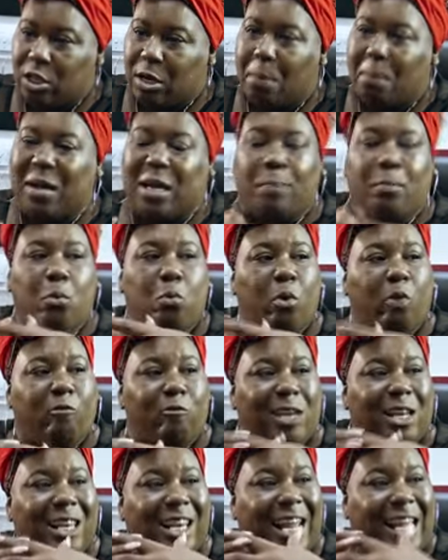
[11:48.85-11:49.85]
and people were
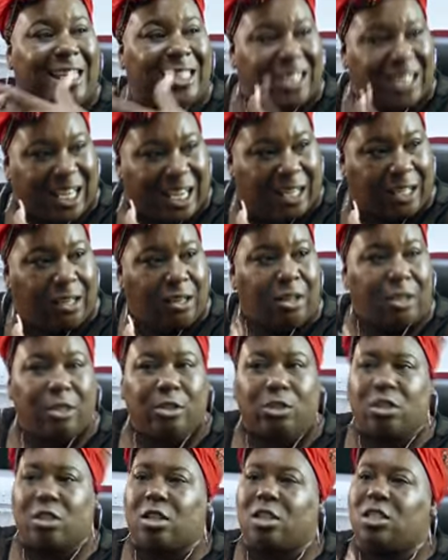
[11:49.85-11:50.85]
relating
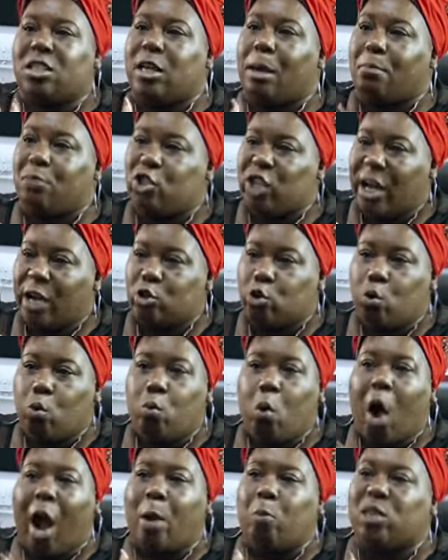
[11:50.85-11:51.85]
to the subjects or
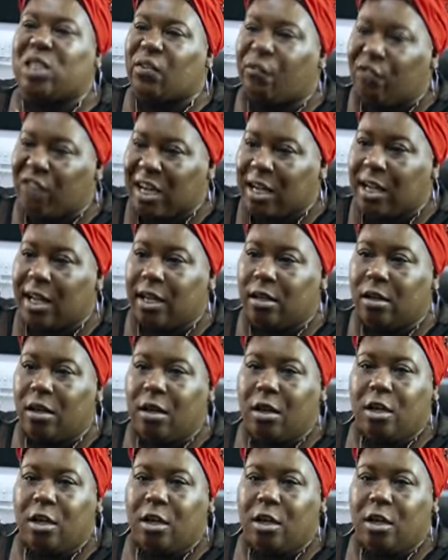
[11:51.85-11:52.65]
what I was feeling.